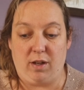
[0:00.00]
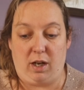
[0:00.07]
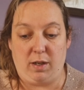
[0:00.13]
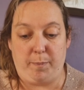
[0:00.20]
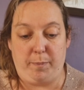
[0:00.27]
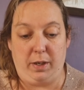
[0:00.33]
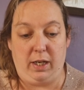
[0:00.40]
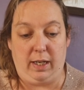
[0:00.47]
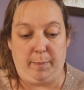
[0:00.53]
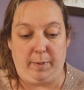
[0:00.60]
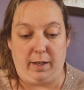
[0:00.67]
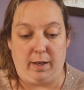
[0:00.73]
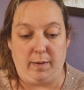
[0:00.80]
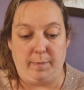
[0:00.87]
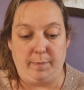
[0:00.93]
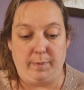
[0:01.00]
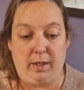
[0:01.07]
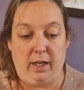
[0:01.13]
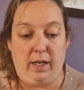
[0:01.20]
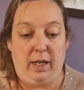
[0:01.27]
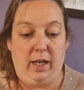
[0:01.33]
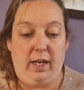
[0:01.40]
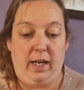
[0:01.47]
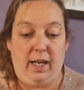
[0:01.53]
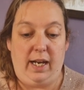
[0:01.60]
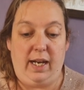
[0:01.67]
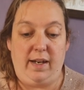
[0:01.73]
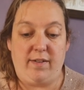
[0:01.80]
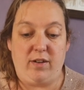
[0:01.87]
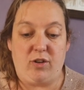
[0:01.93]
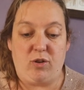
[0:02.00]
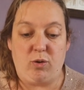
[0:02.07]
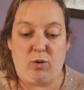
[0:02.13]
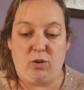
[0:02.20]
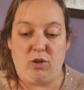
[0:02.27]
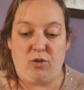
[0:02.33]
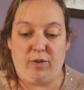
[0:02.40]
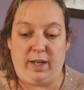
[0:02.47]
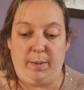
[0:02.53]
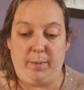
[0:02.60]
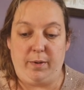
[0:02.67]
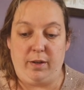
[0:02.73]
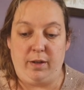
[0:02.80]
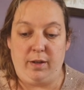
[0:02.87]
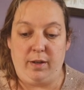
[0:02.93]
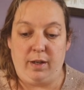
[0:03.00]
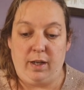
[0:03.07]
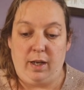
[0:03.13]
like bulimia. It is a shorter treatment